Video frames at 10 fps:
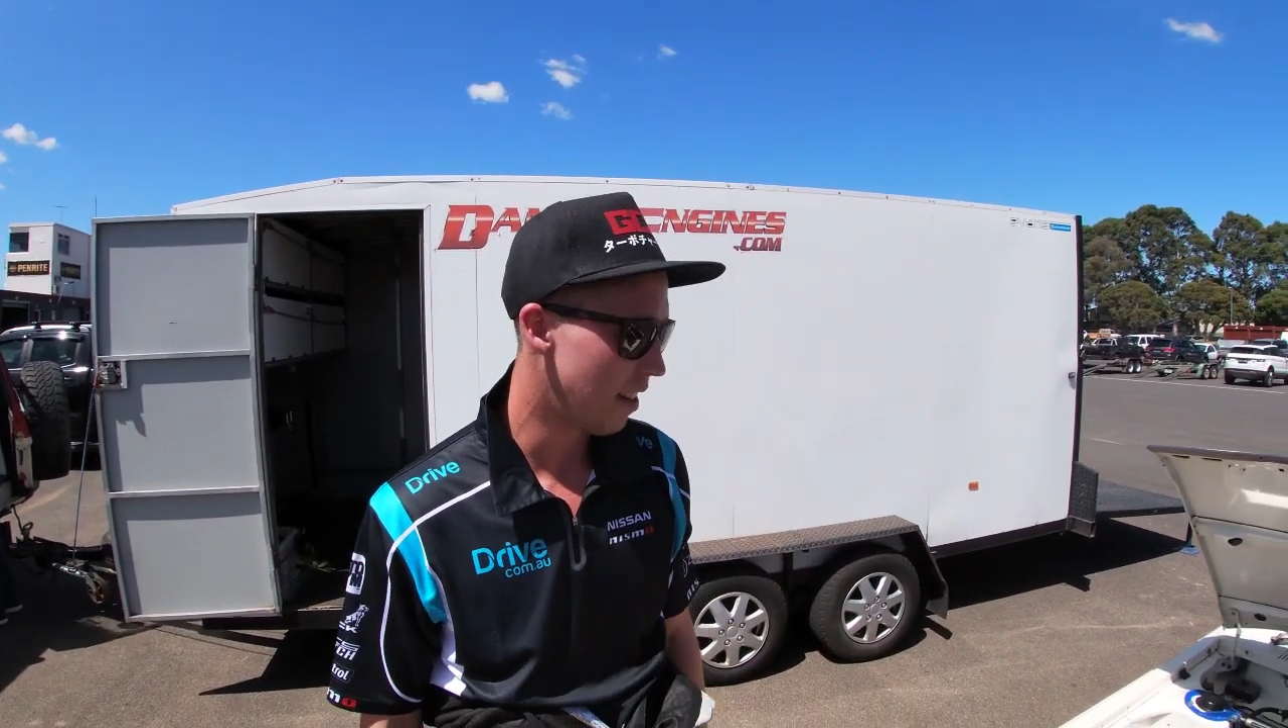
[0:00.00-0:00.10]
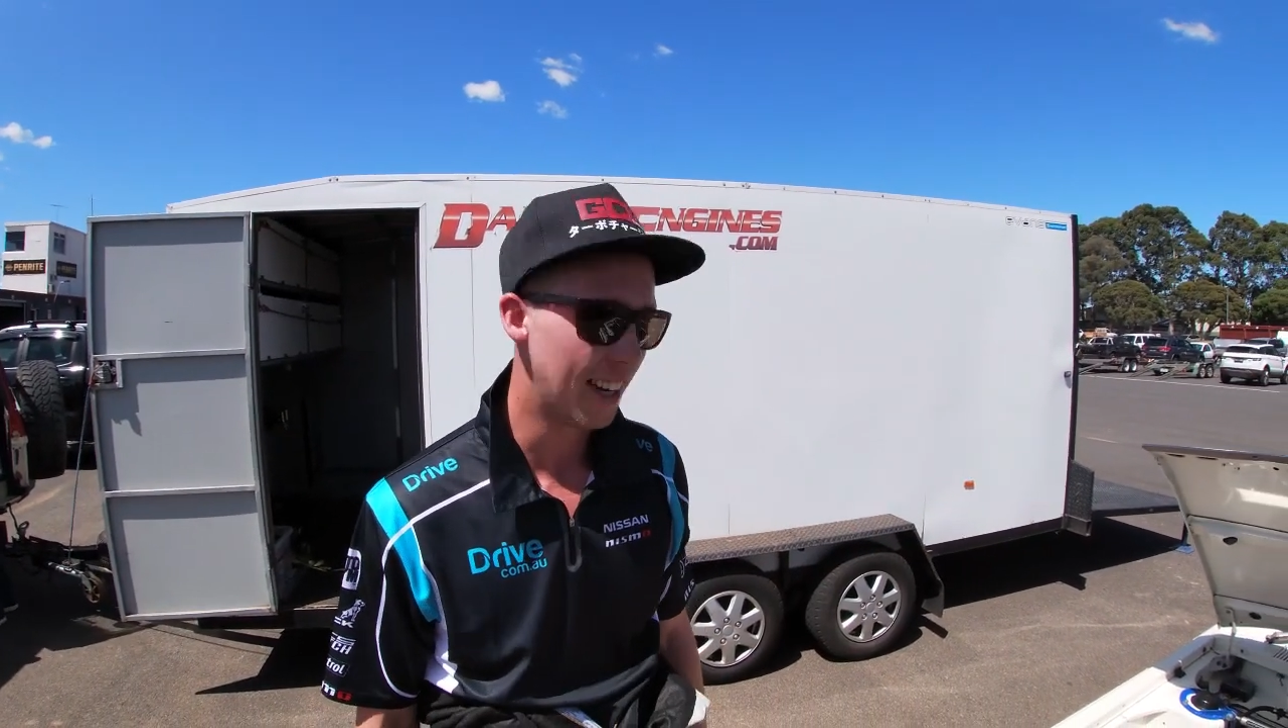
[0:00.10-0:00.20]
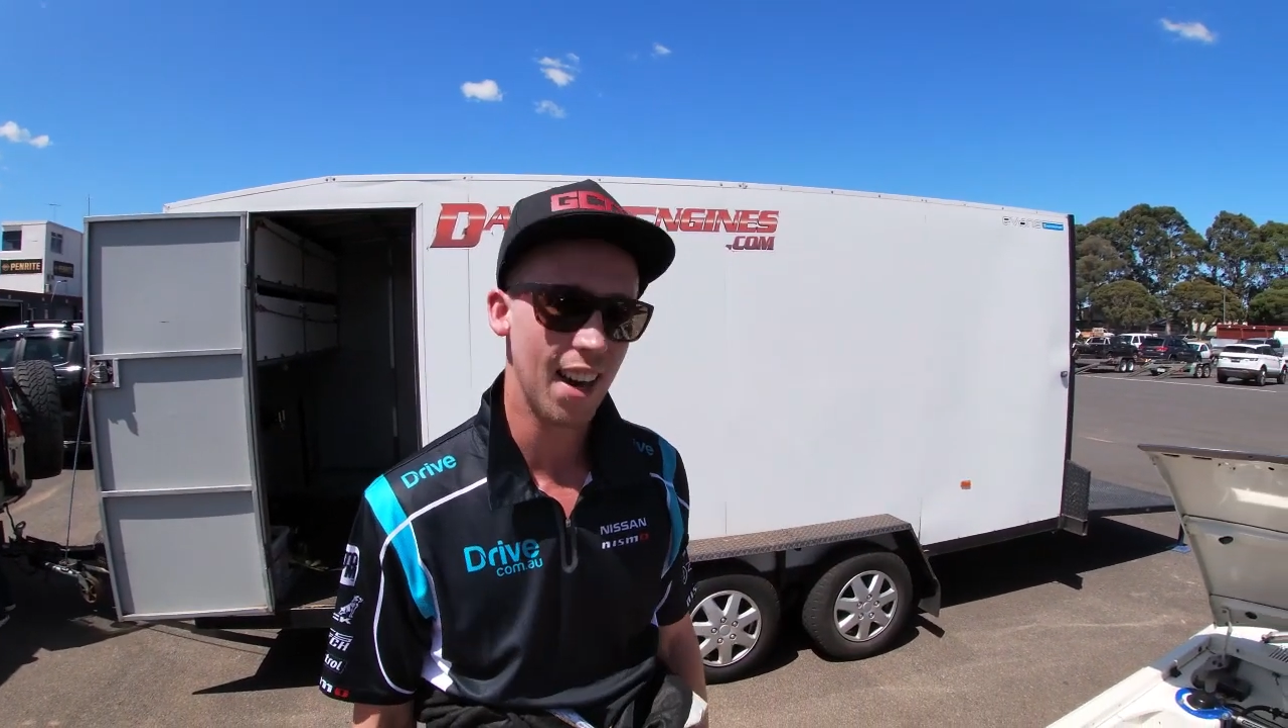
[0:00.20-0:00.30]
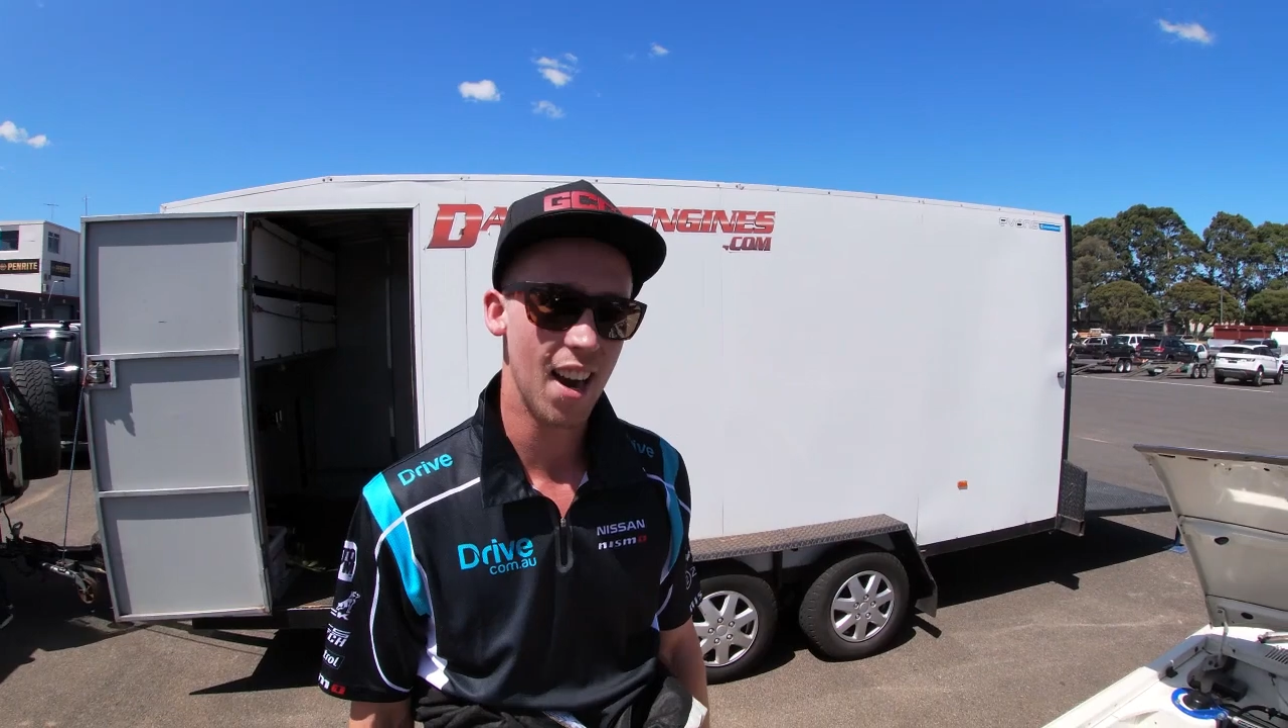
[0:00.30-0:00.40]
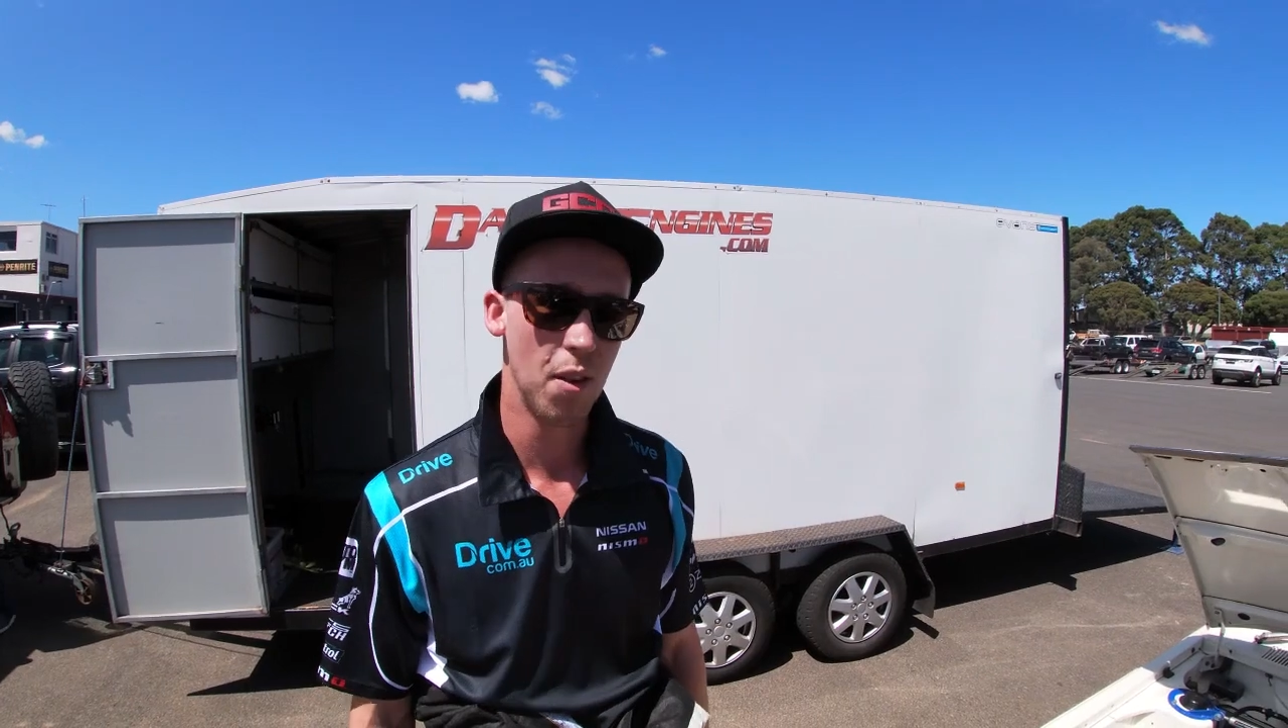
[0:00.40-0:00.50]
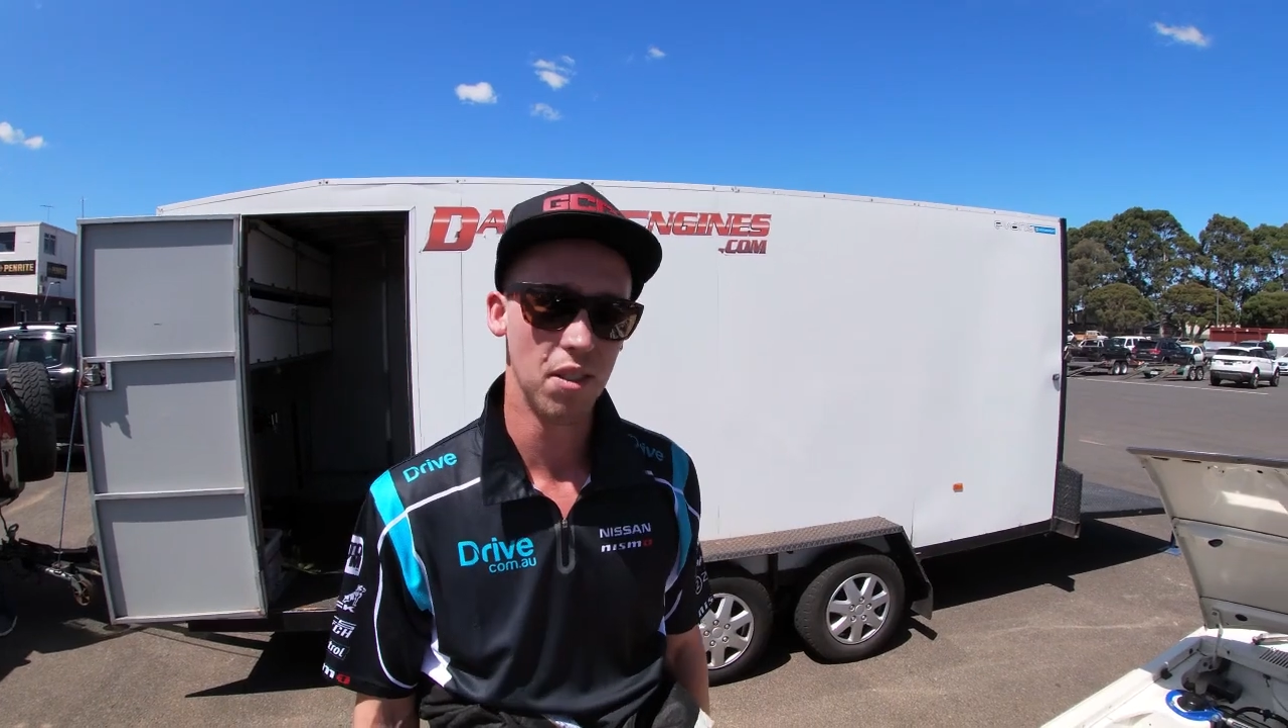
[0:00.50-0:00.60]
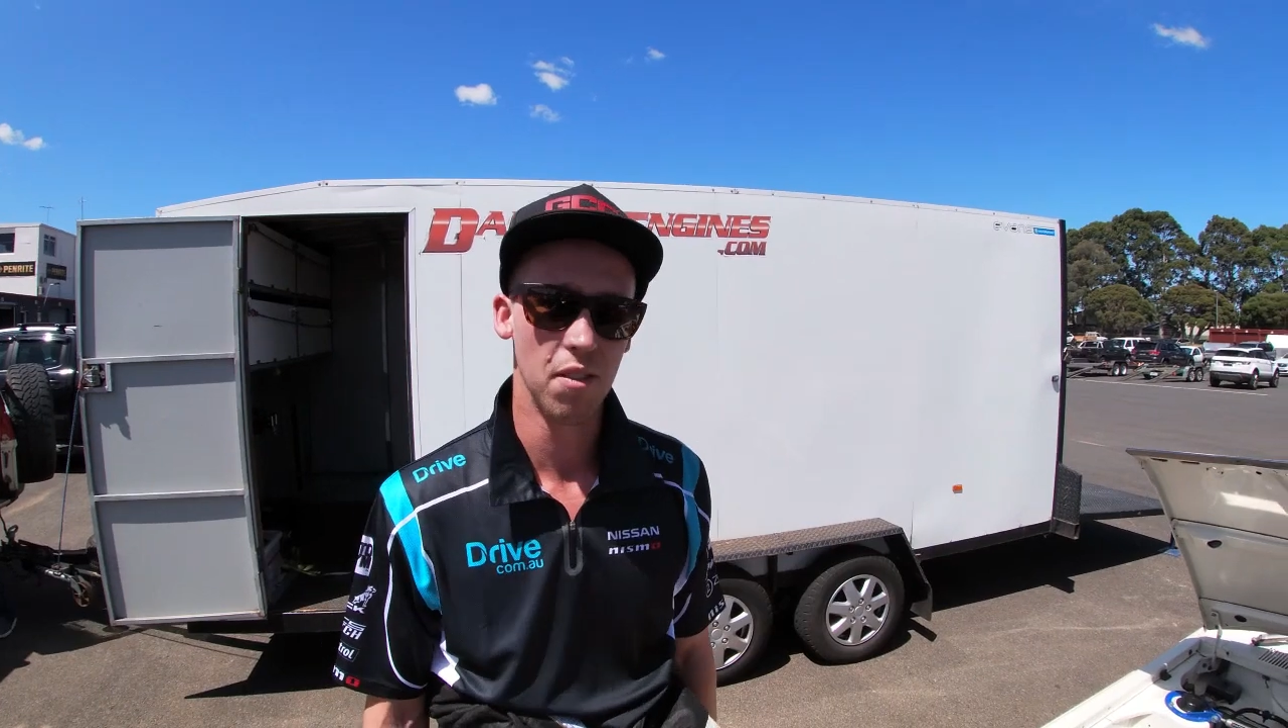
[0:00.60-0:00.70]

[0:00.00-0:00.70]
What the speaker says: the car was